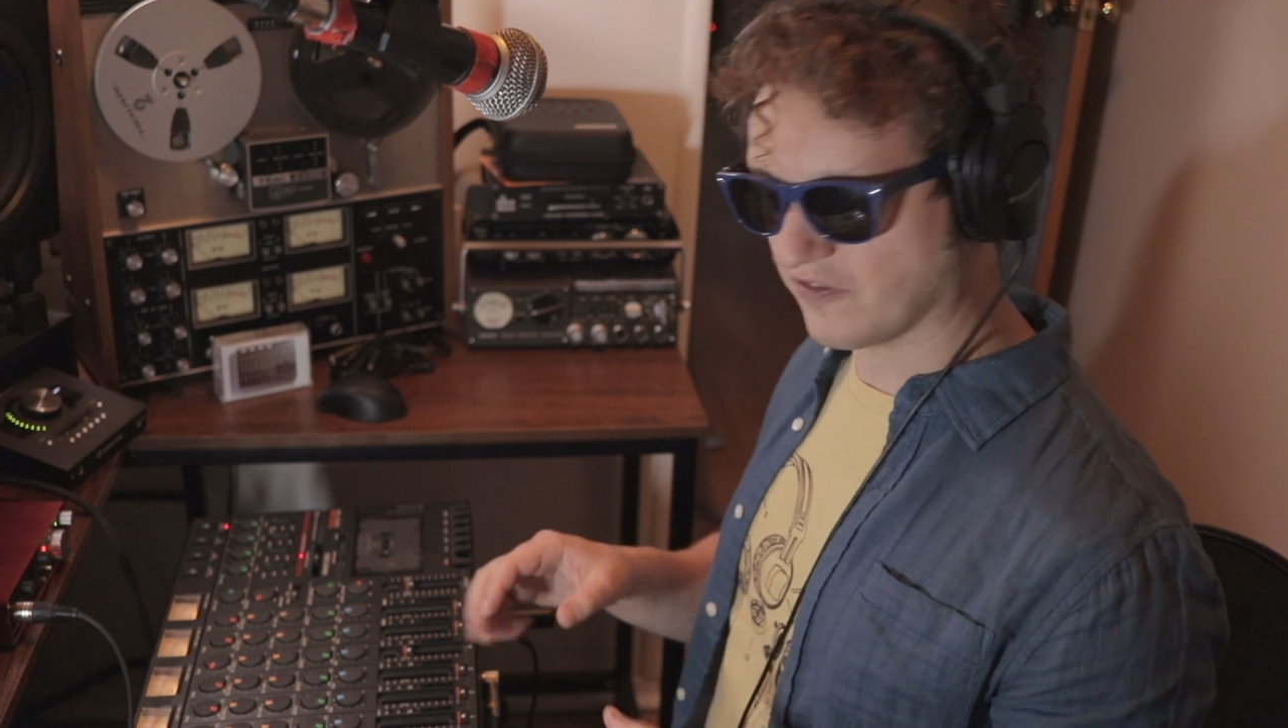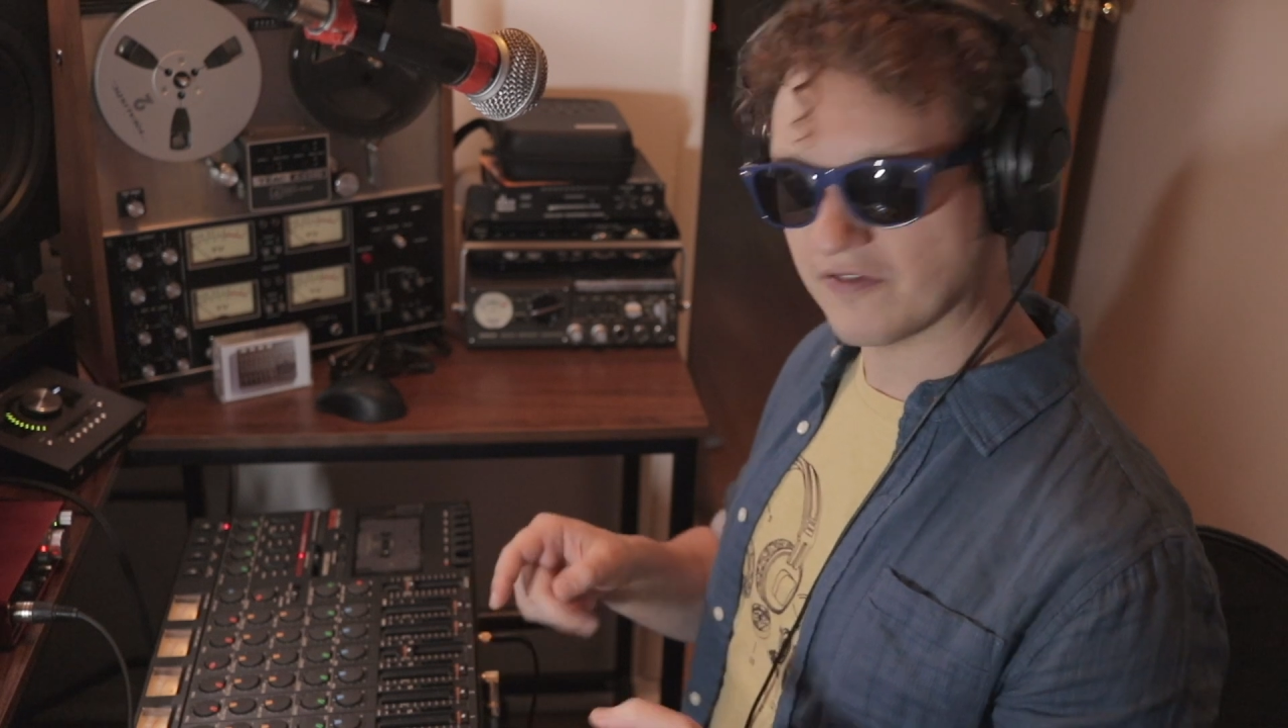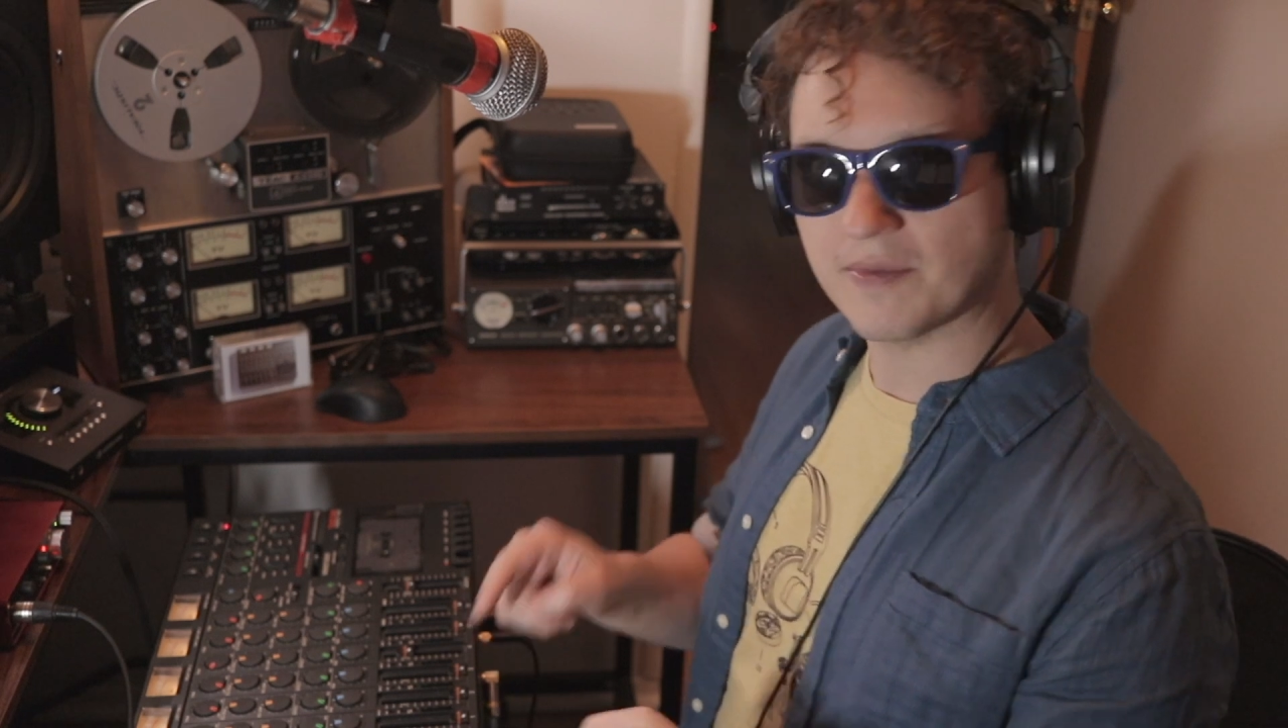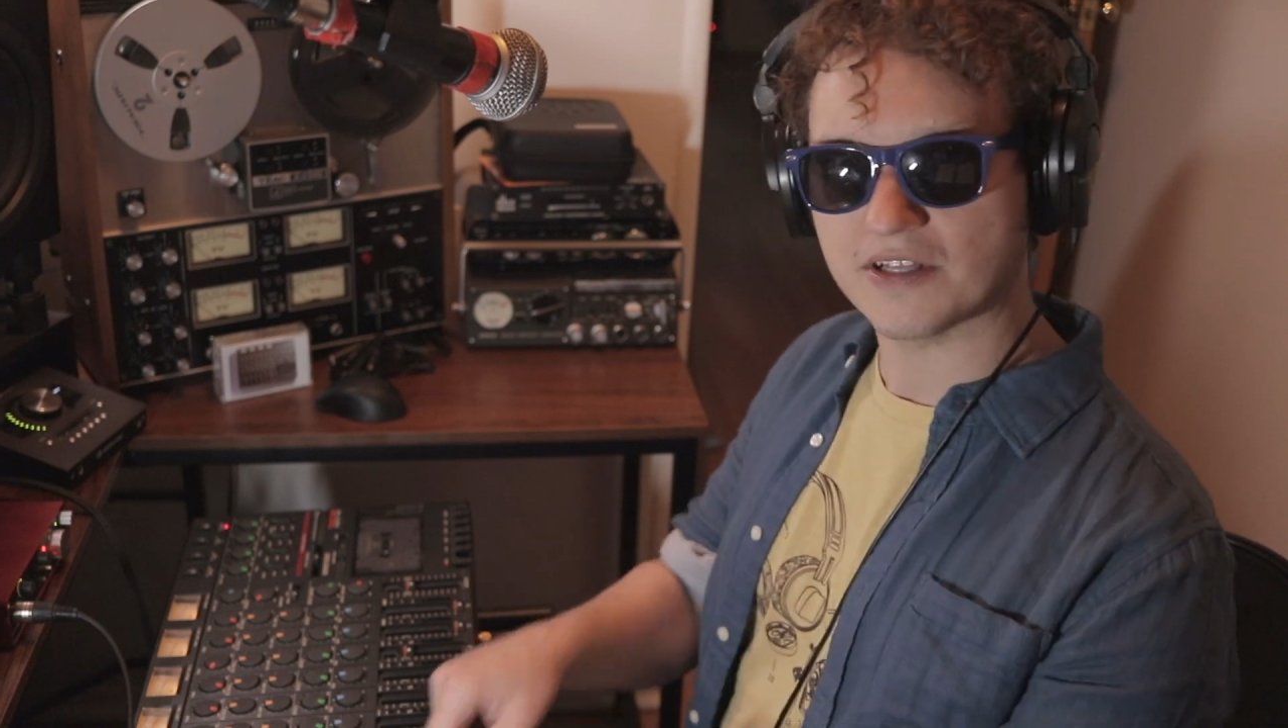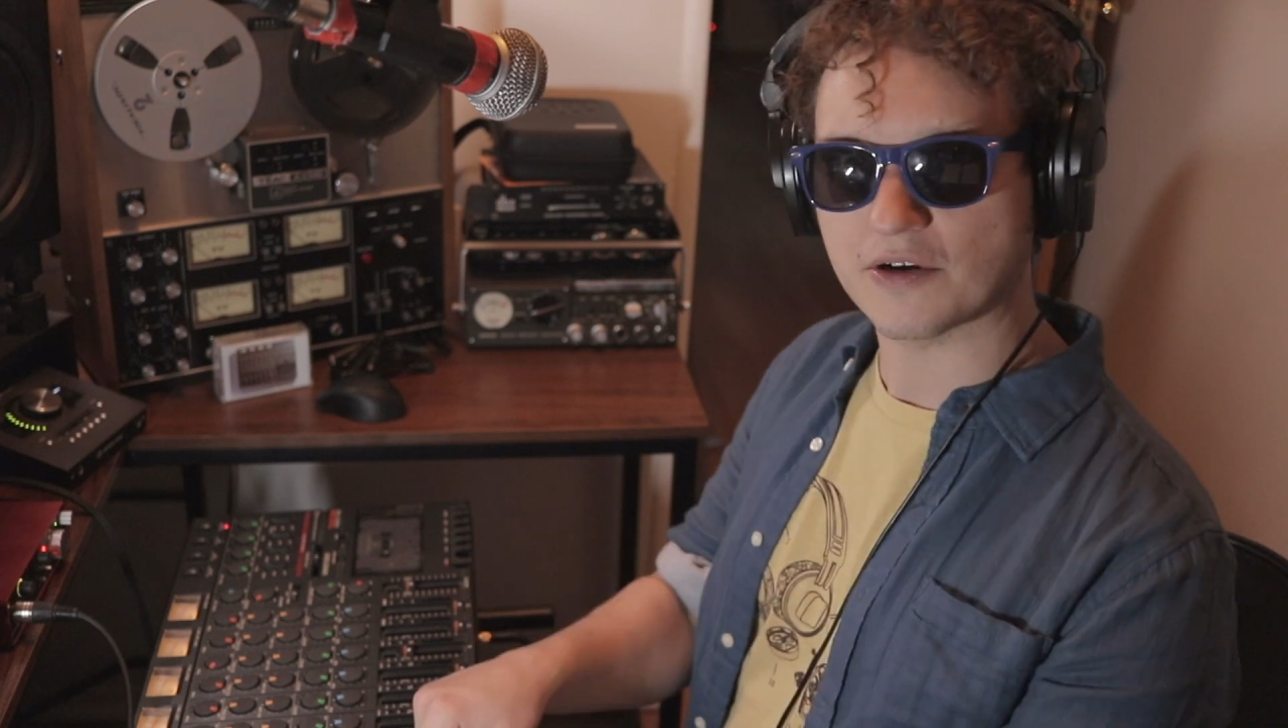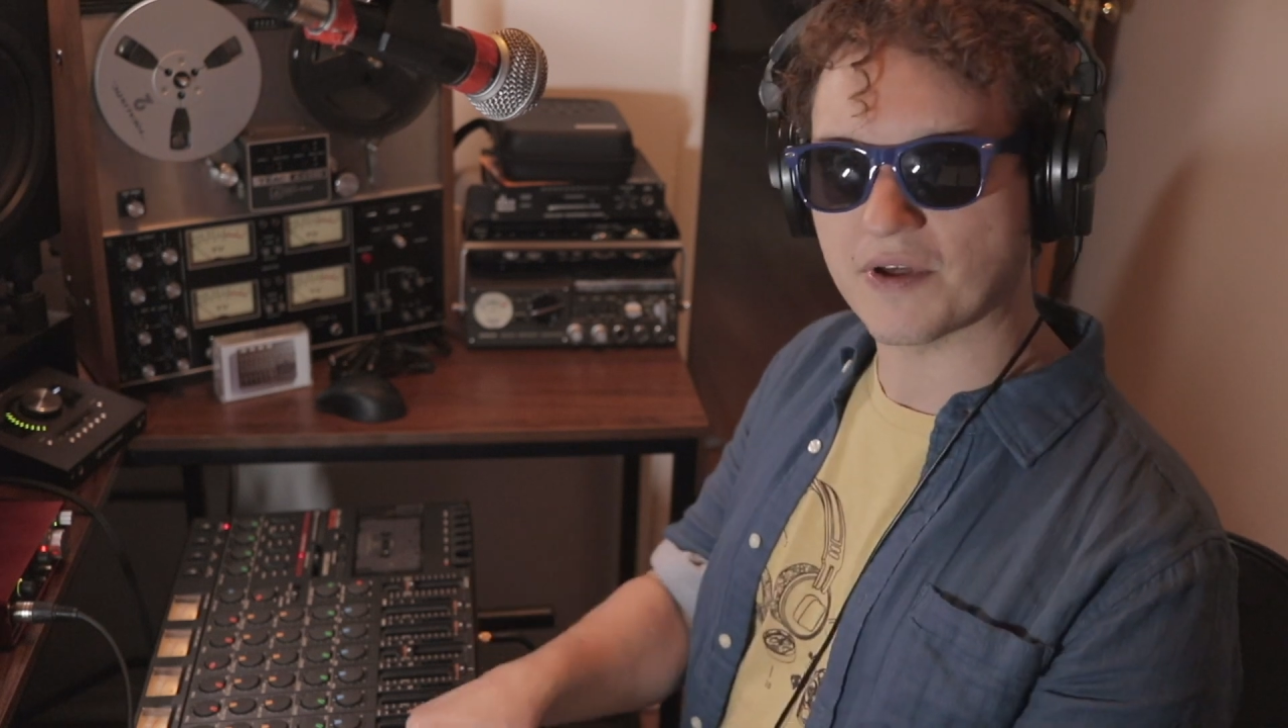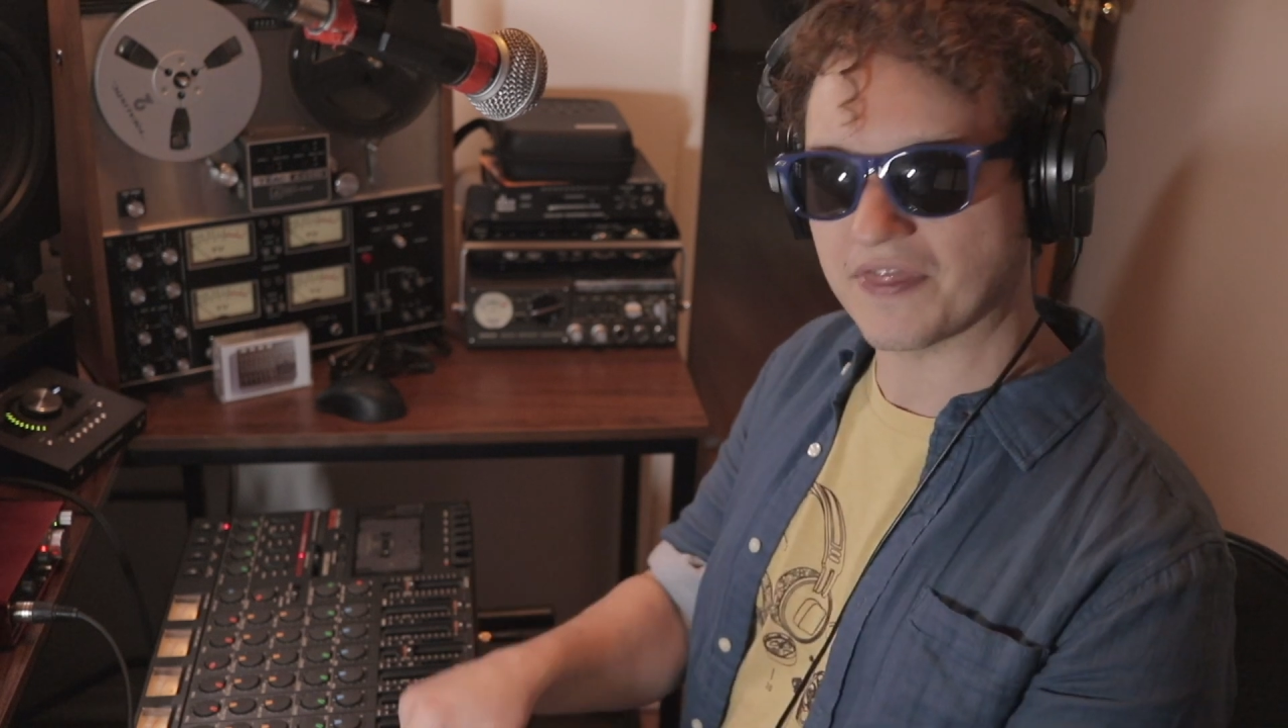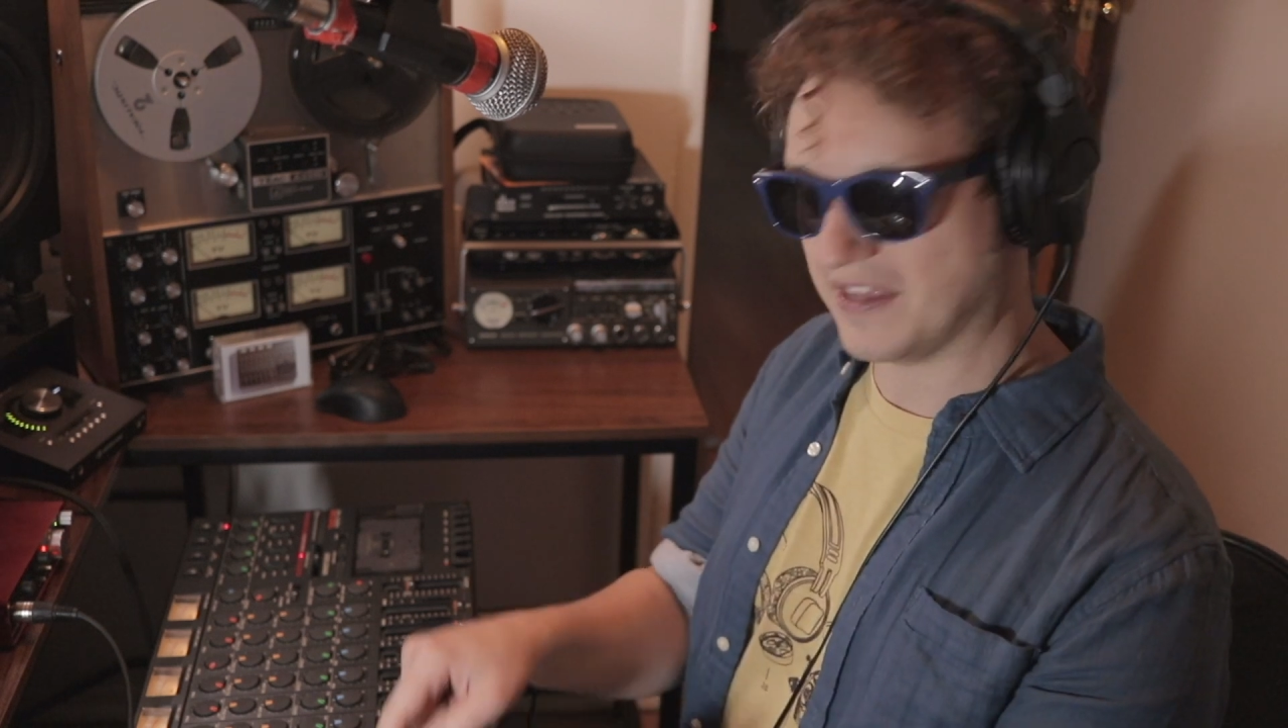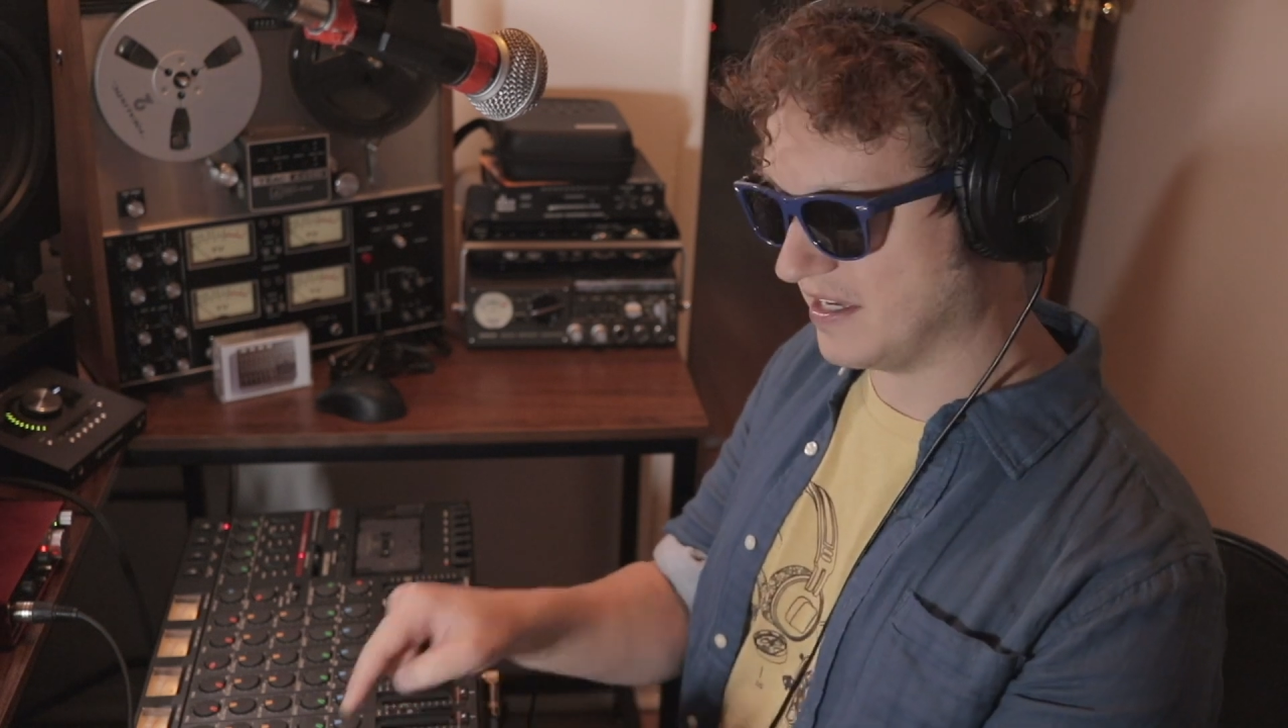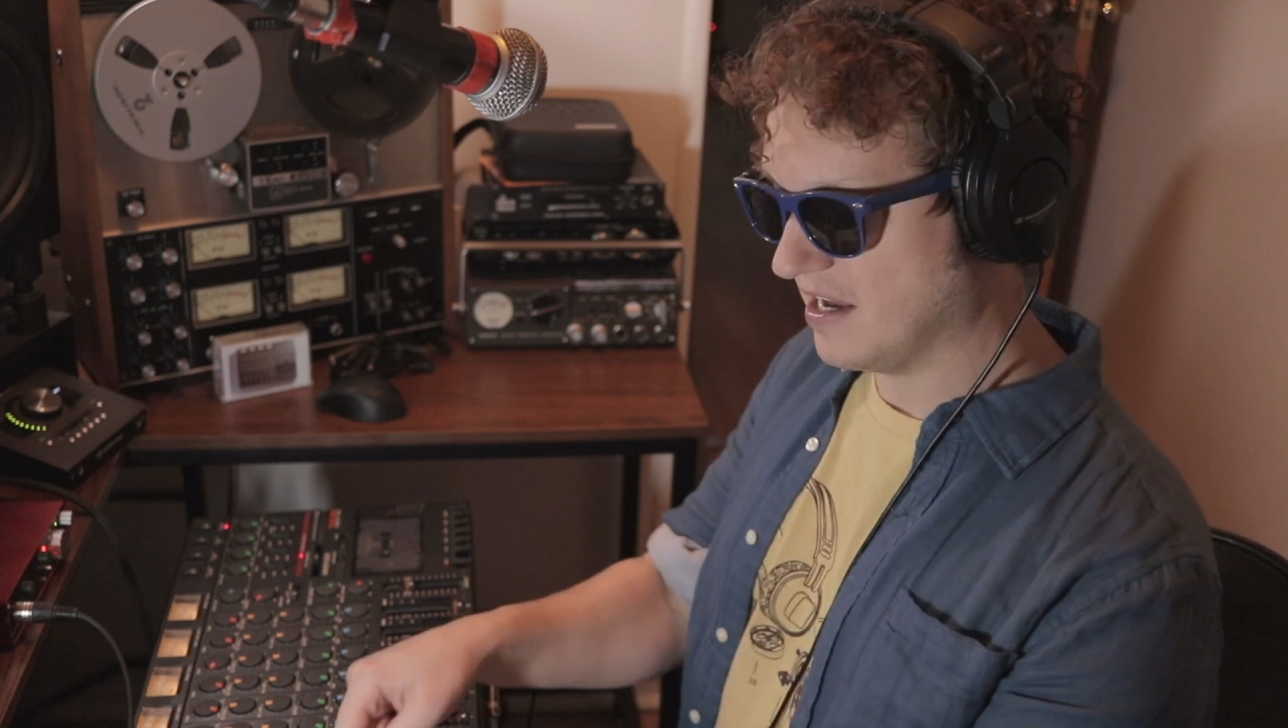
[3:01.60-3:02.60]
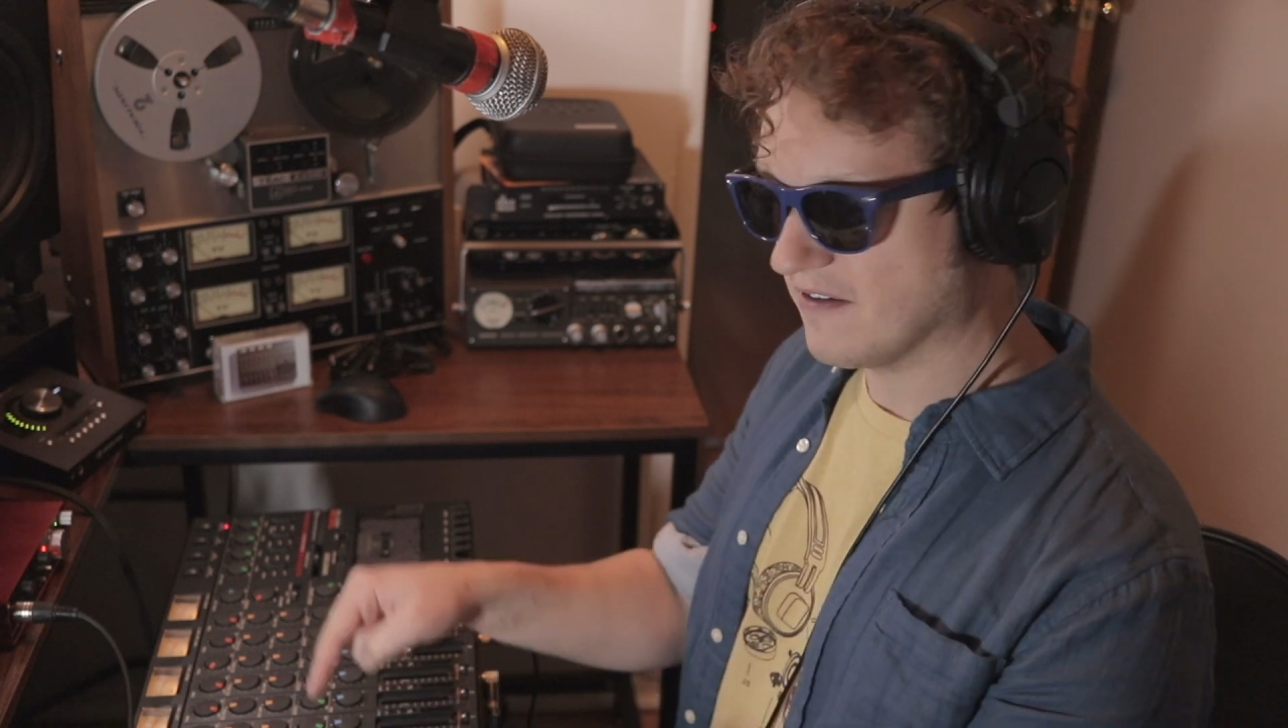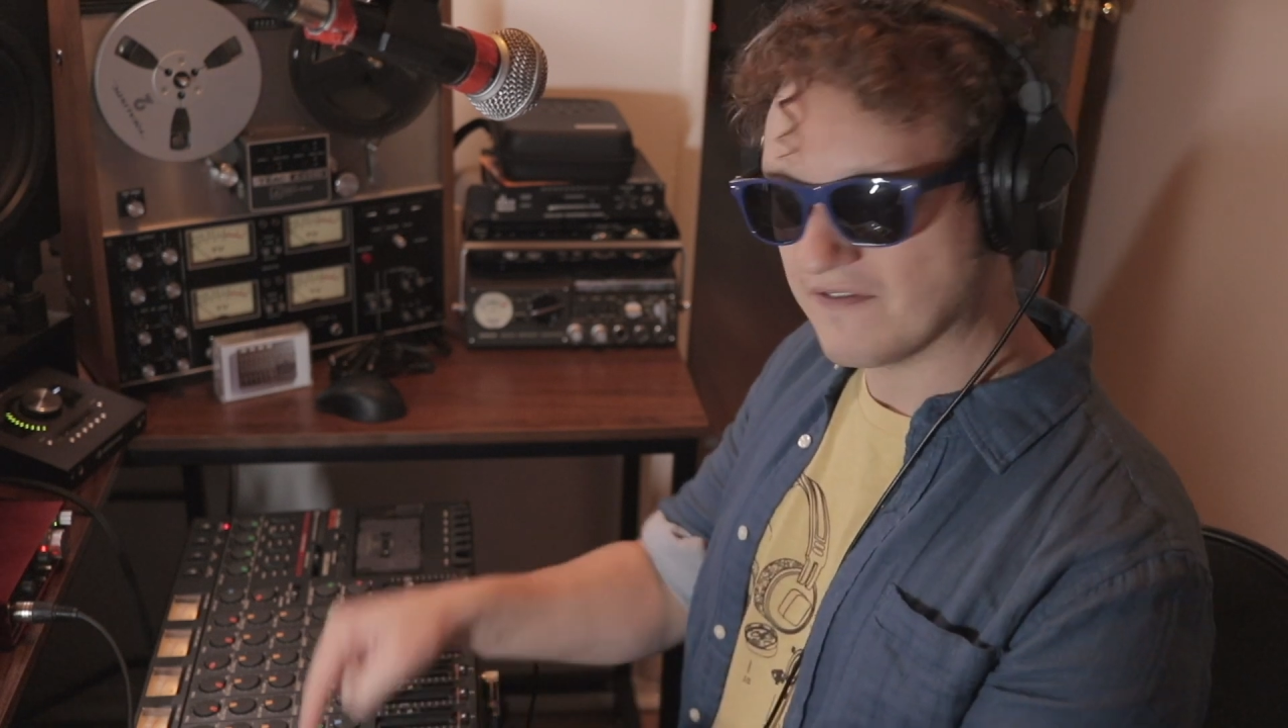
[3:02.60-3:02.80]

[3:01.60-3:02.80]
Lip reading: familiar with the